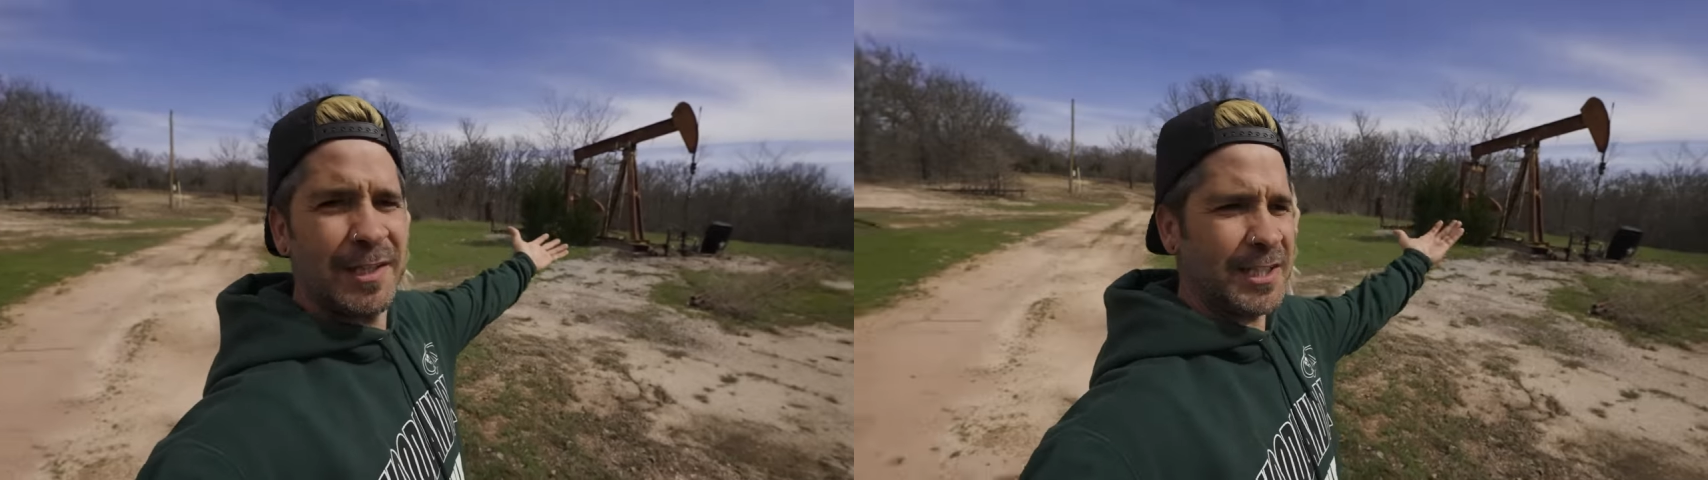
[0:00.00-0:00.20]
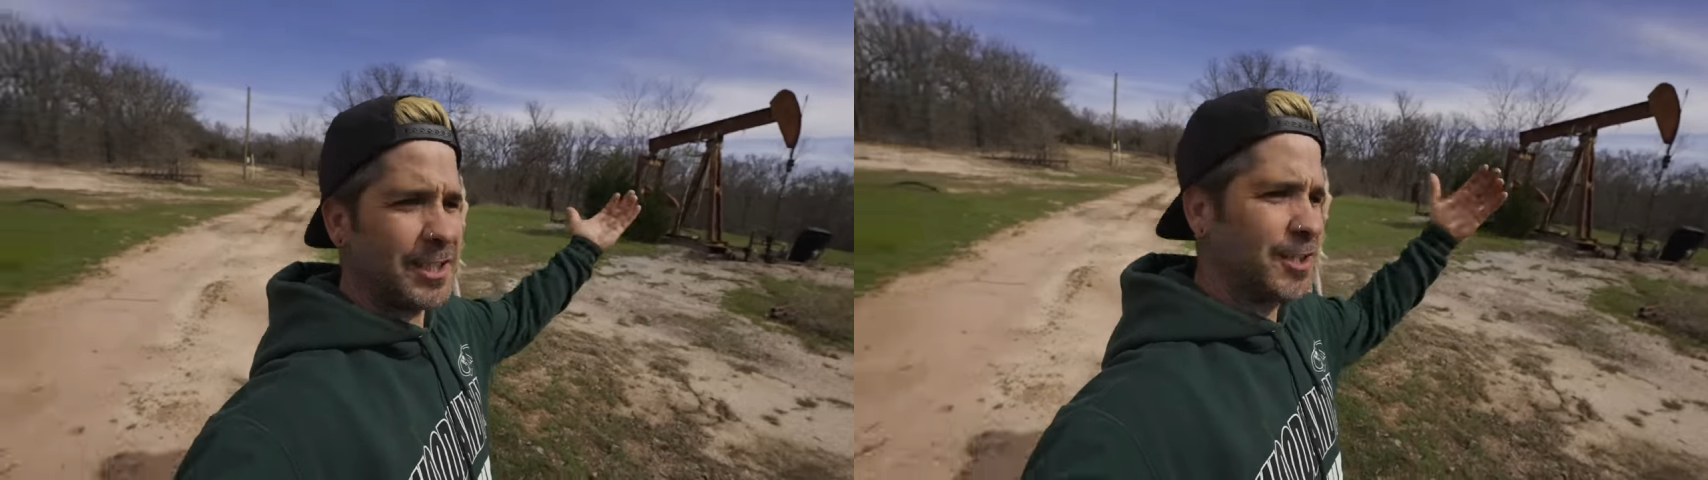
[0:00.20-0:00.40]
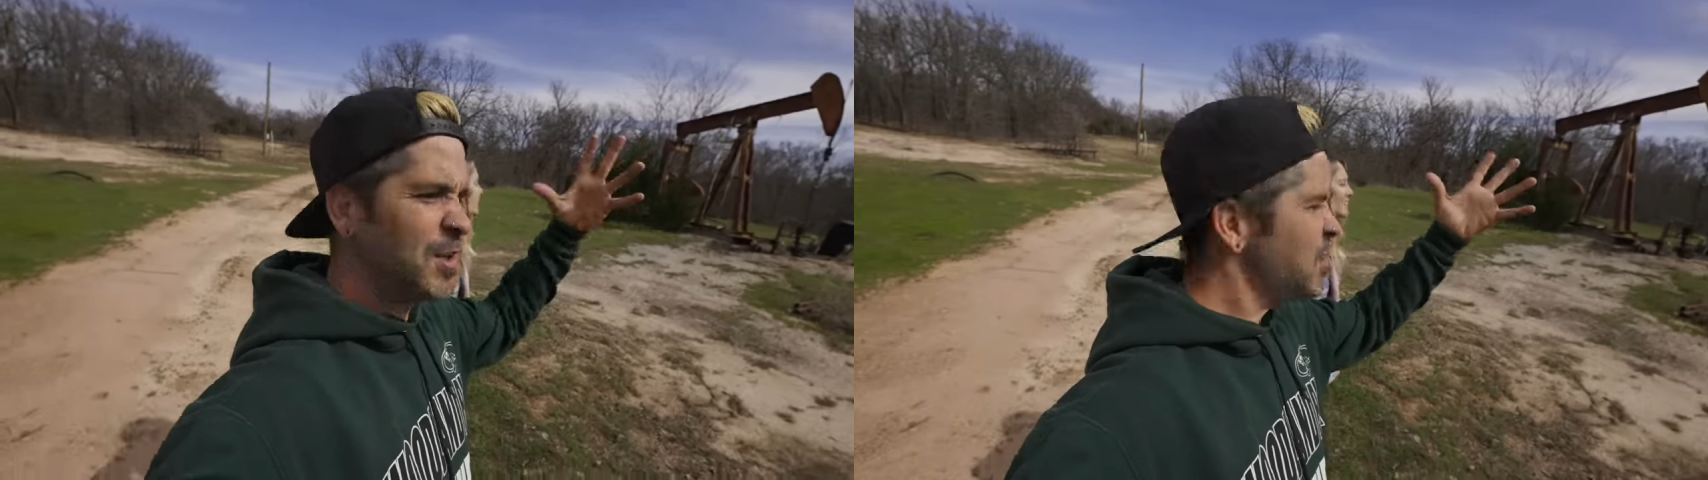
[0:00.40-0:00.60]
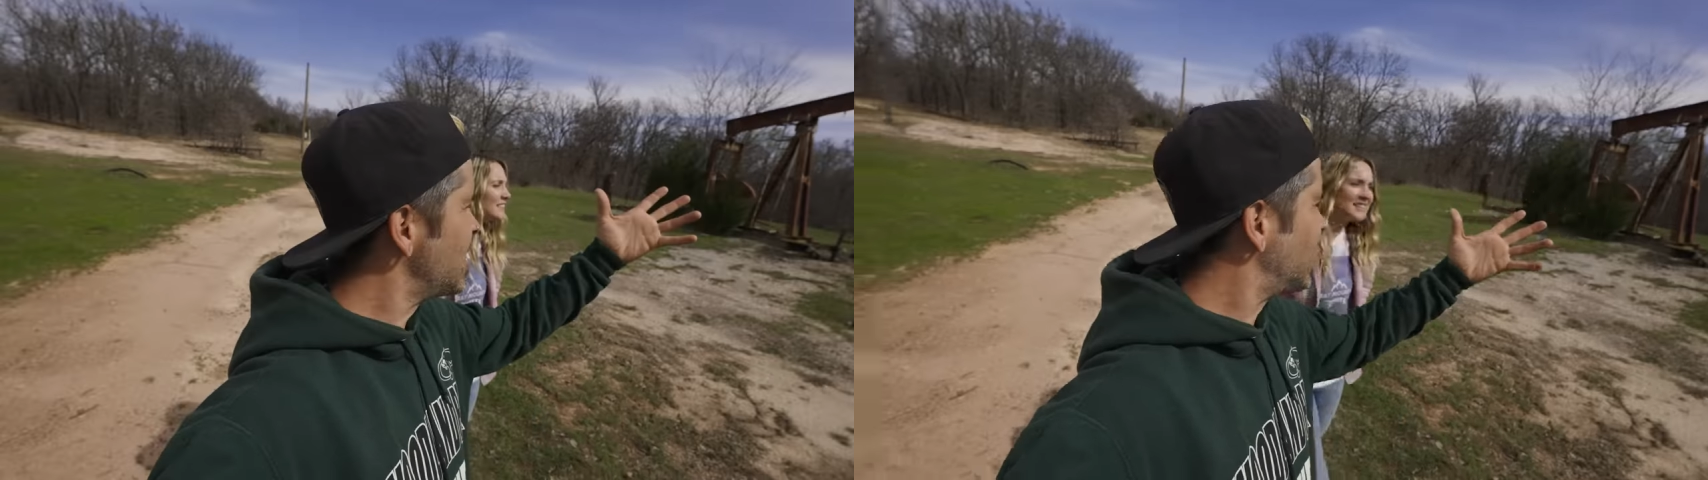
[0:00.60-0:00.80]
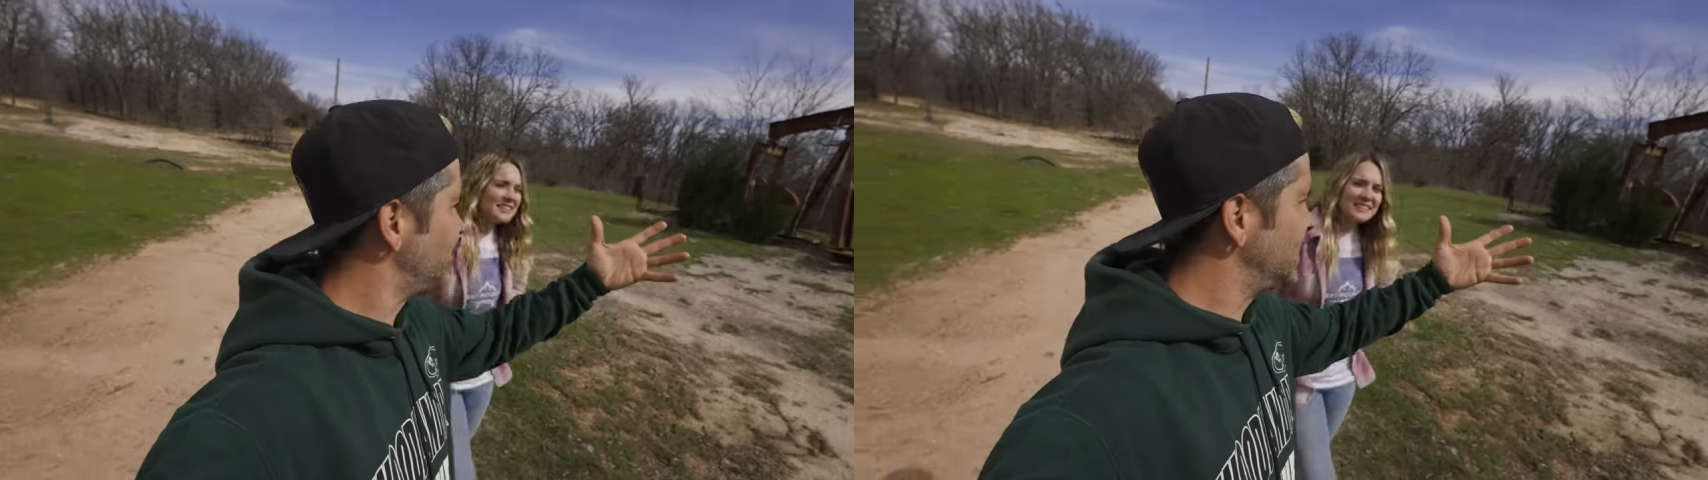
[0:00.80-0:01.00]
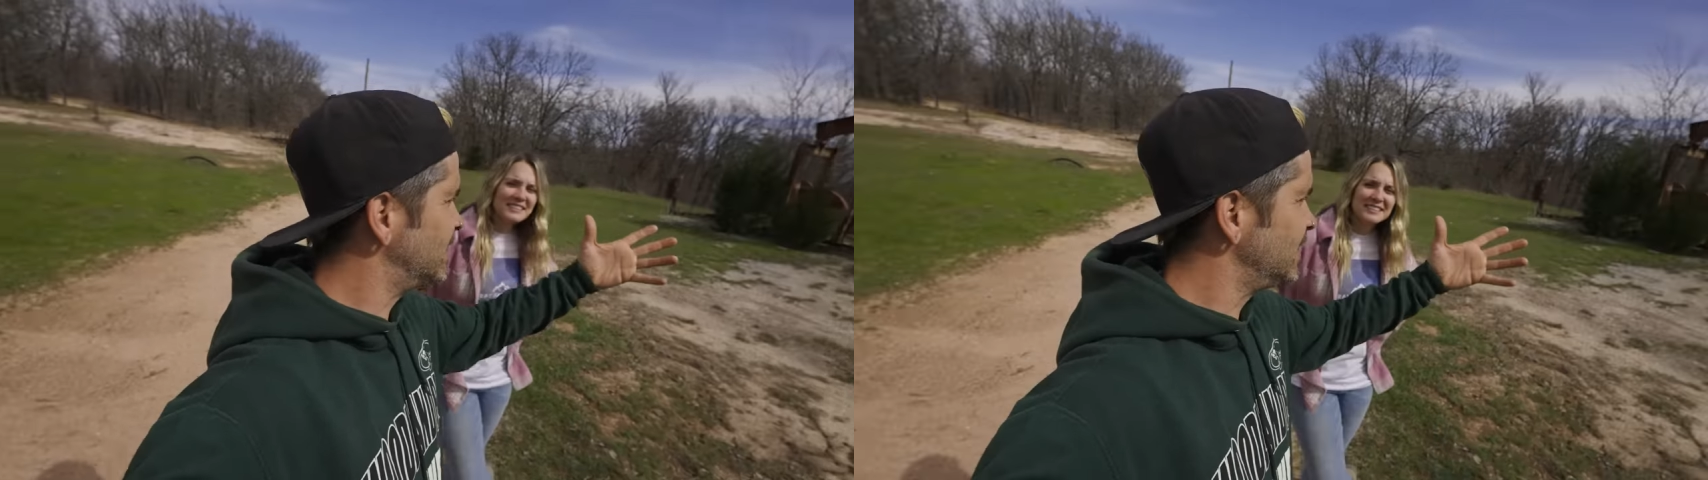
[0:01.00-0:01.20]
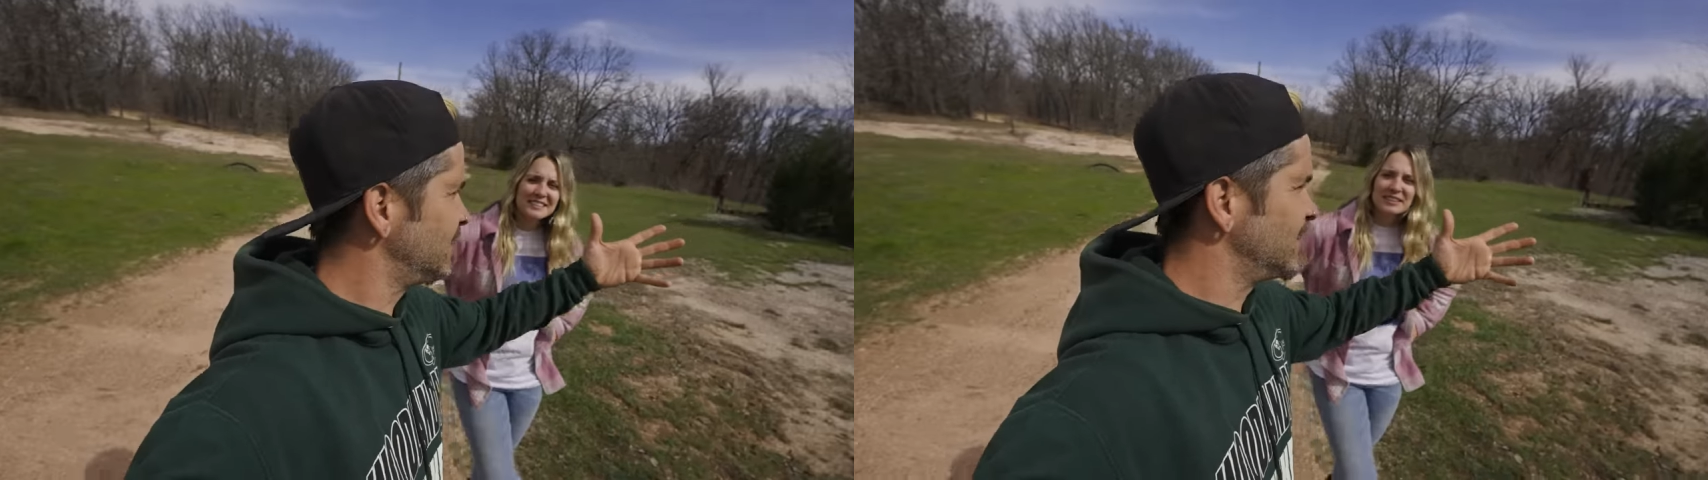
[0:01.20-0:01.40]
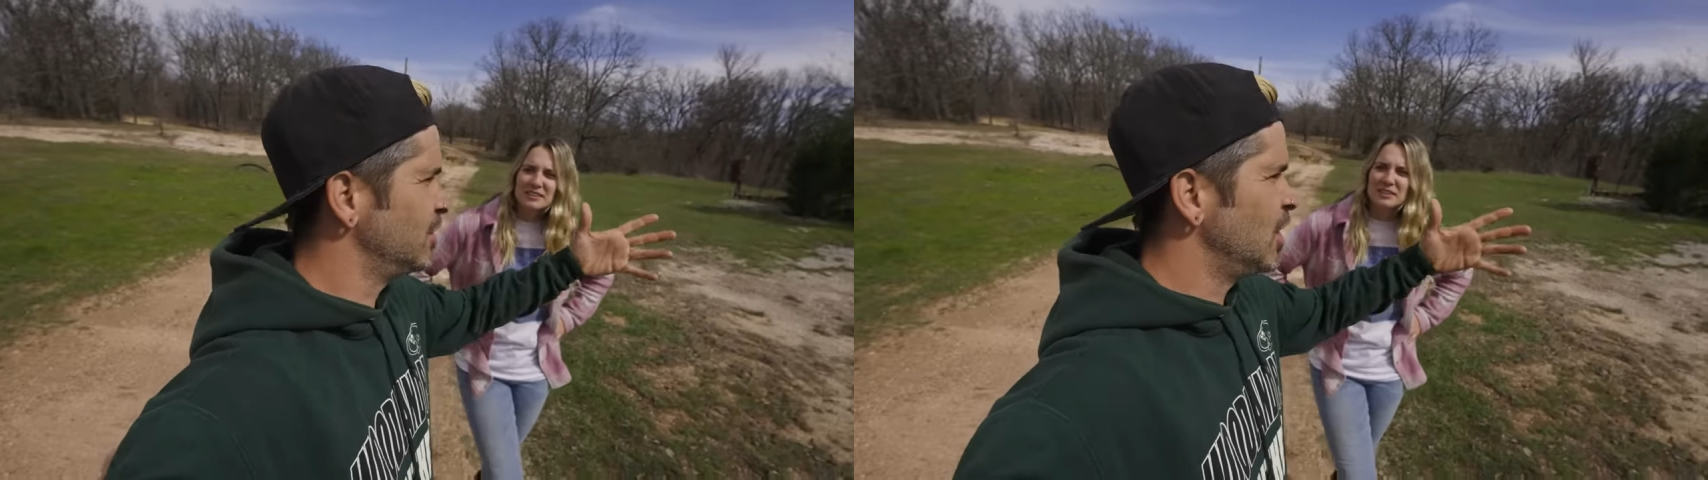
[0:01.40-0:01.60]
here. Not a big
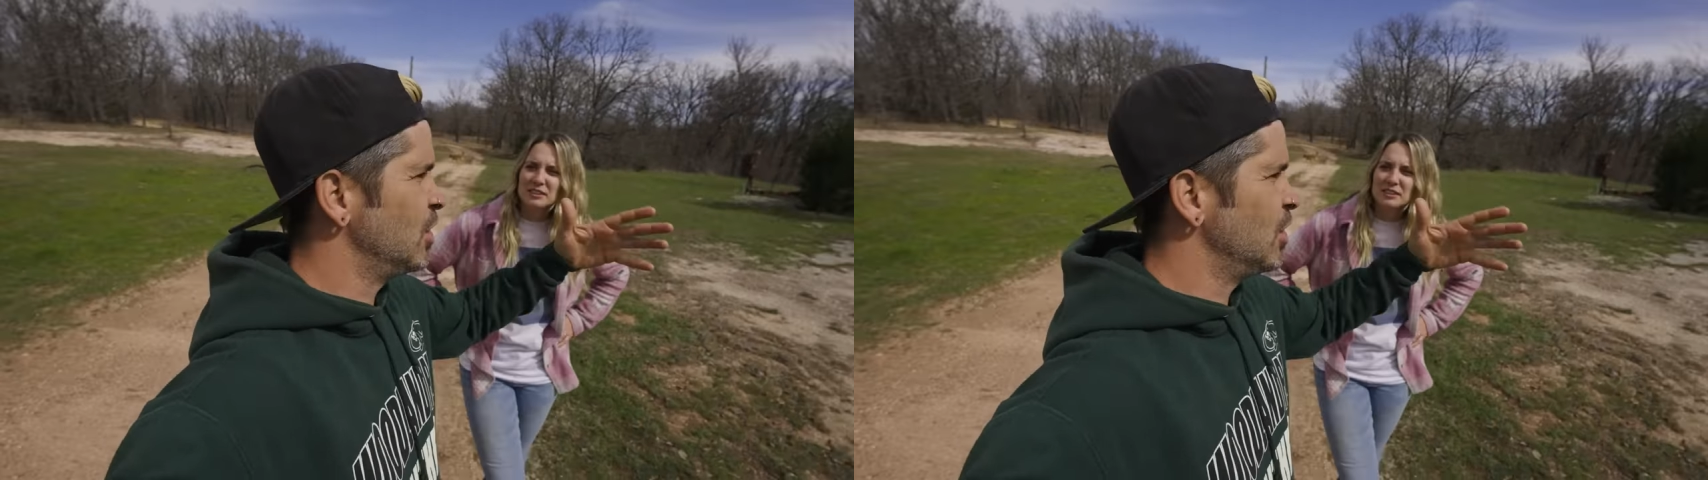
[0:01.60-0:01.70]
deal.